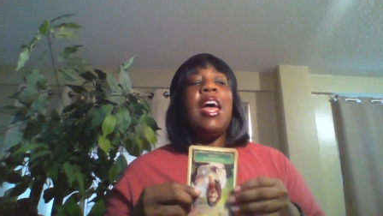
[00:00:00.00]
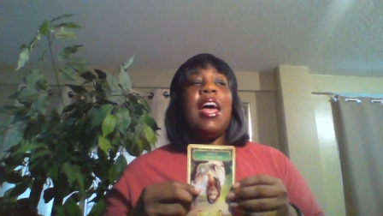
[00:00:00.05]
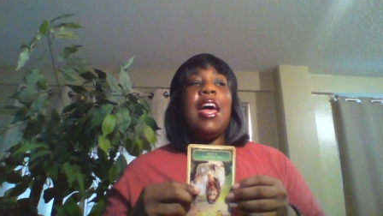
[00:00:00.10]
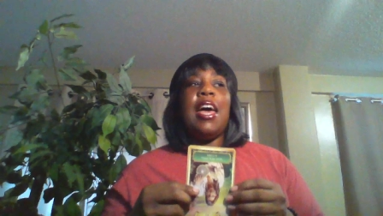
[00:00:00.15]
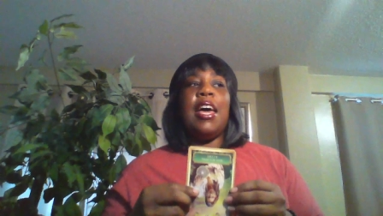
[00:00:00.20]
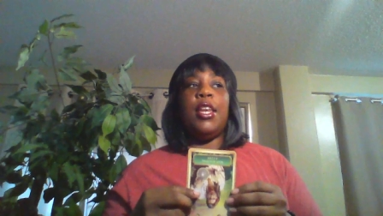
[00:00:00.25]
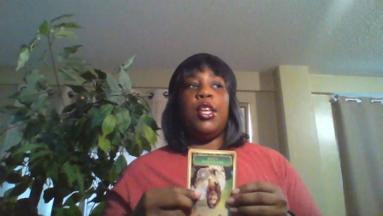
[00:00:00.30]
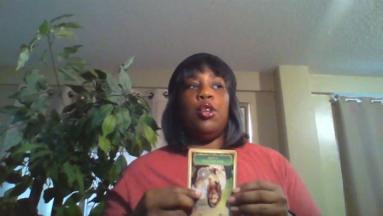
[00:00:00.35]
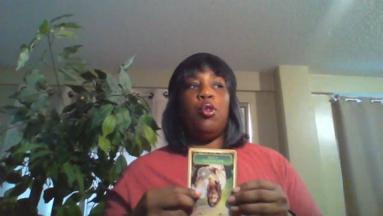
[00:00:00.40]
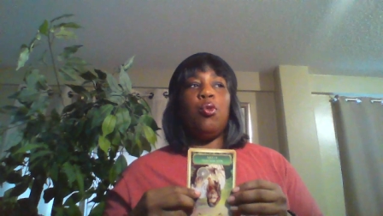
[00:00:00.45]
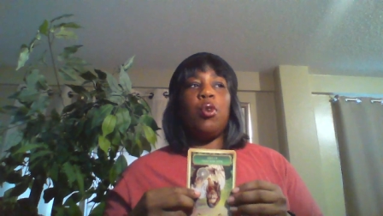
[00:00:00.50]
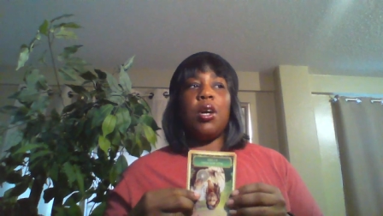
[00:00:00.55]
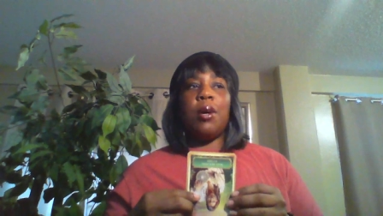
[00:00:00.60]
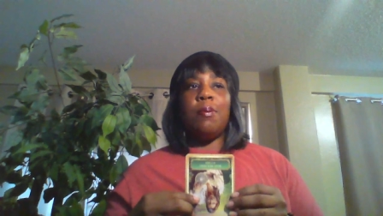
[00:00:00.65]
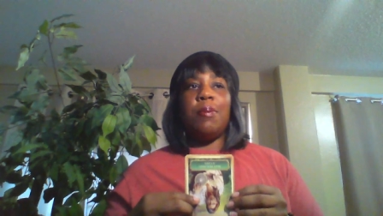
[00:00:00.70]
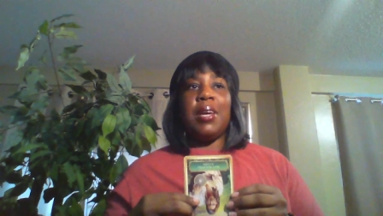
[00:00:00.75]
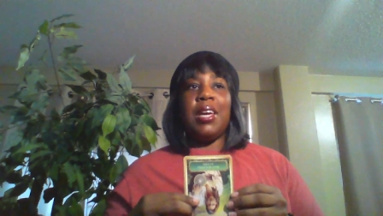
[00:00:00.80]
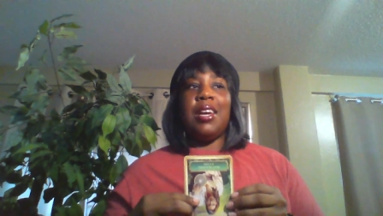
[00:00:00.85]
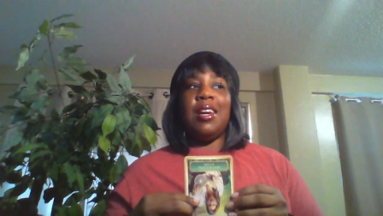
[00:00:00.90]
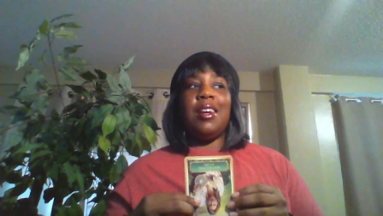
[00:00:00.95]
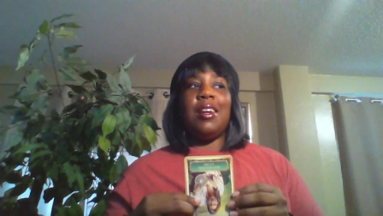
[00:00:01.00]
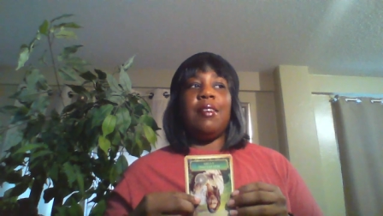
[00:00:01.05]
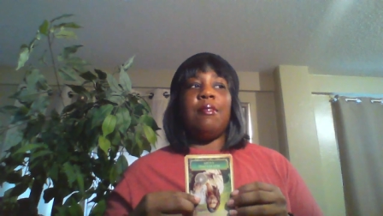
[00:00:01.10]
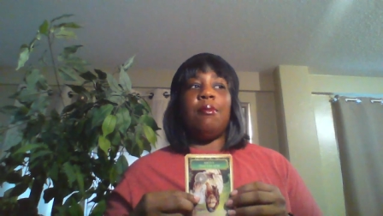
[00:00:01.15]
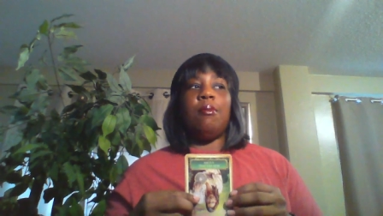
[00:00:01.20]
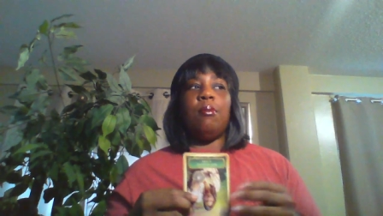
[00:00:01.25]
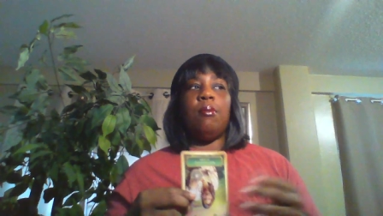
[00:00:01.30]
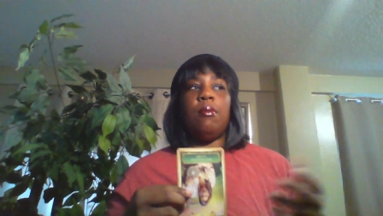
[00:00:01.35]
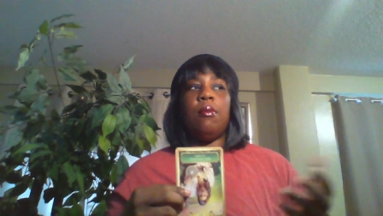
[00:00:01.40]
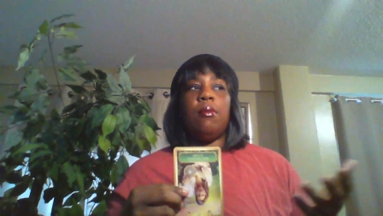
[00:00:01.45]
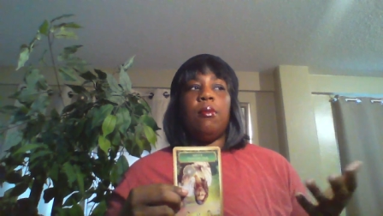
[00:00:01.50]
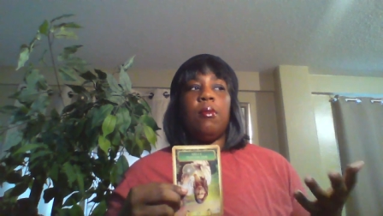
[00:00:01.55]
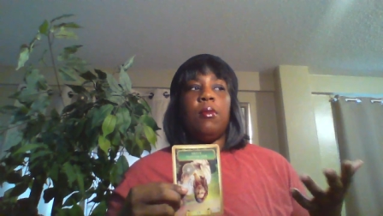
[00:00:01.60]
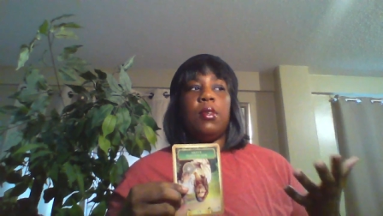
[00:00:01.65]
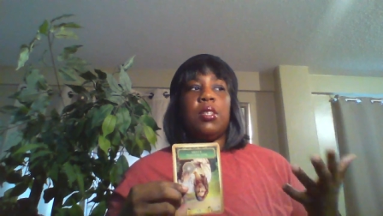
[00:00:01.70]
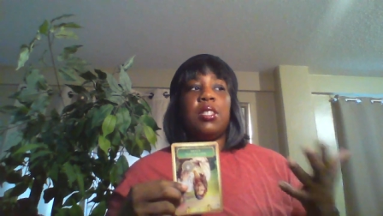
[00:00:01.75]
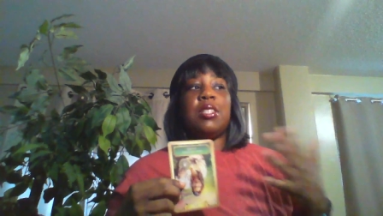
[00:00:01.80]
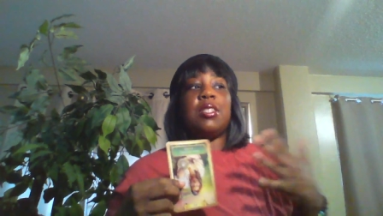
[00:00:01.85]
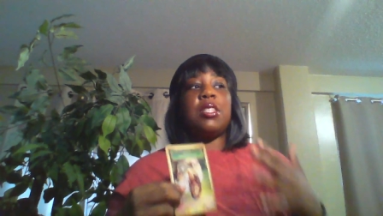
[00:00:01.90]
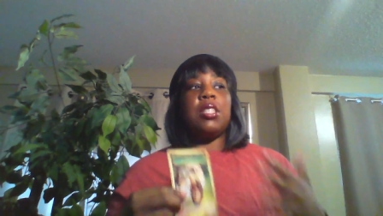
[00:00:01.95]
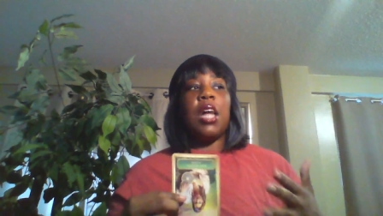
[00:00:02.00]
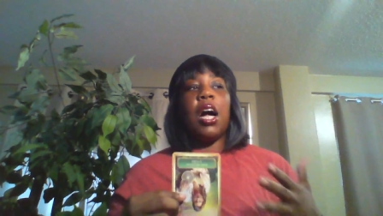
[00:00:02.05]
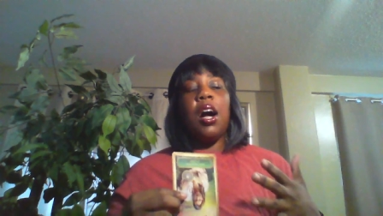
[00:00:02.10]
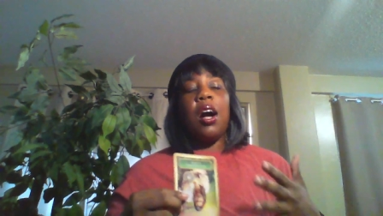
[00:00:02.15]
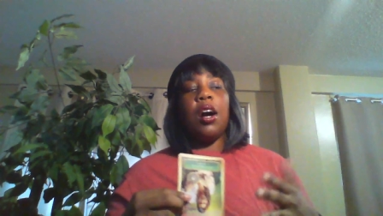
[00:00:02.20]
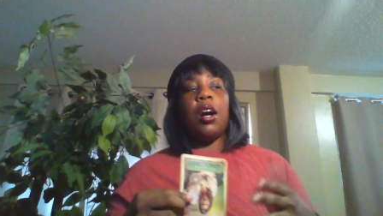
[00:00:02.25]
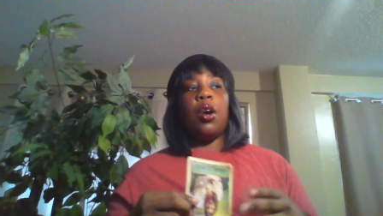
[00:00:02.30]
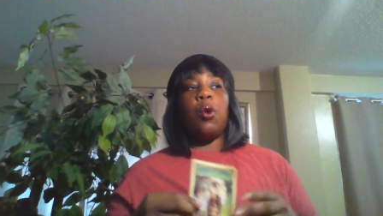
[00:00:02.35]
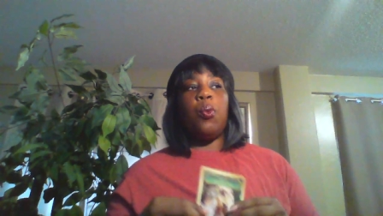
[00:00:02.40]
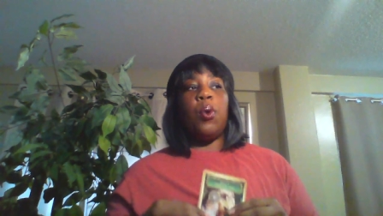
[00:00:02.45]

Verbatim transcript: And you could be stuck